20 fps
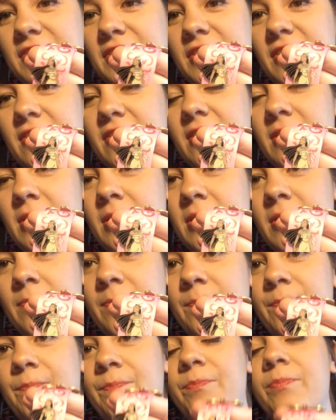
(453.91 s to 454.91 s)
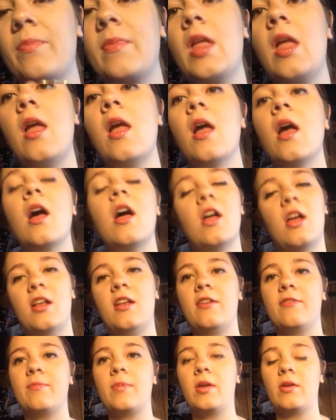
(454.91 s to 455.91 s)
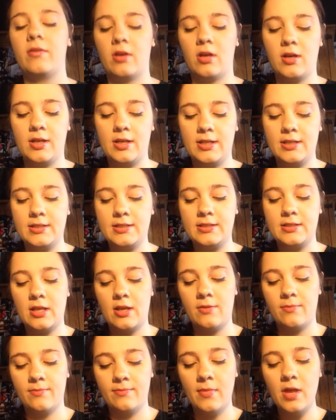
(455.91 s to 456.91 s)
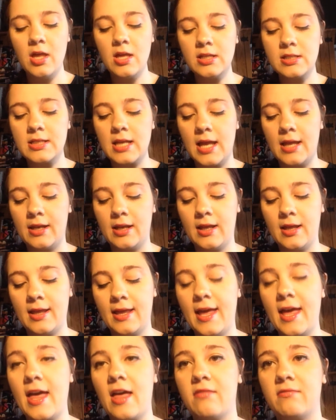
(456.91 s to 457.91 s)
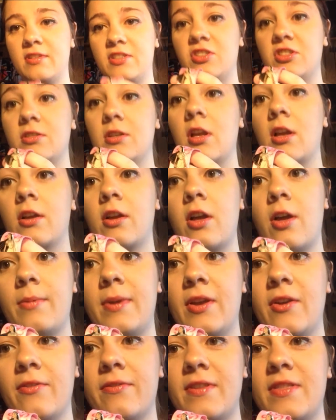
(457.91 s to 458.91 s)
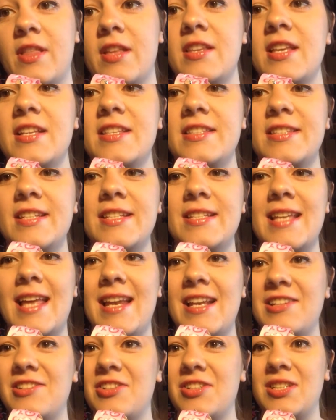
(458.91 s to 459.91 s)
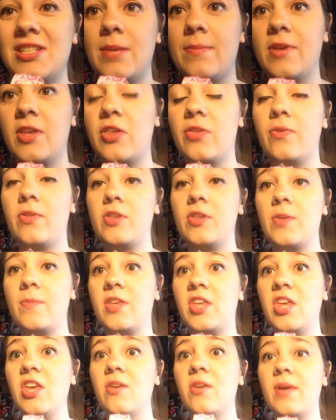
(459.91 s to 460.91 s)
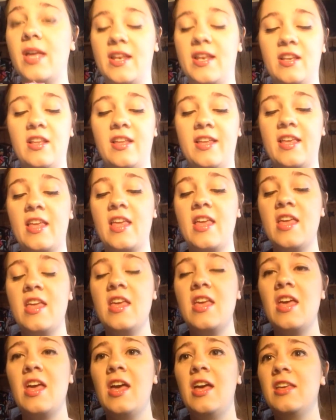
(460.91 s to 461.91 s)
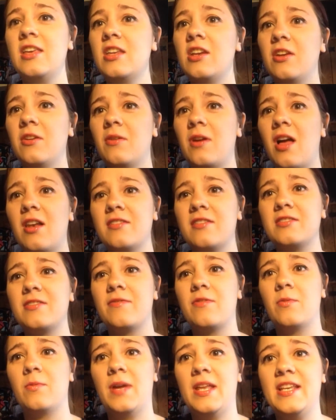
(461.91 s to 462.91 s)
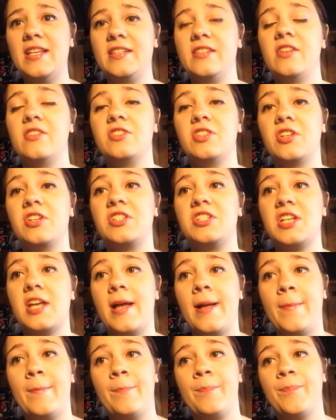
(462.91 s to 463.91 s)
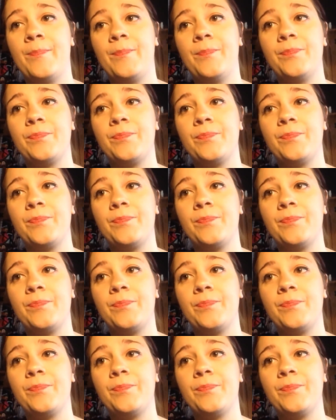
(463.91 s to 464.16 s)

I just, I love Pocahontas so much and her hair is just going off in the distance and it's just super cute, super cute and like, you know, Colours of the Wind is such a good jam.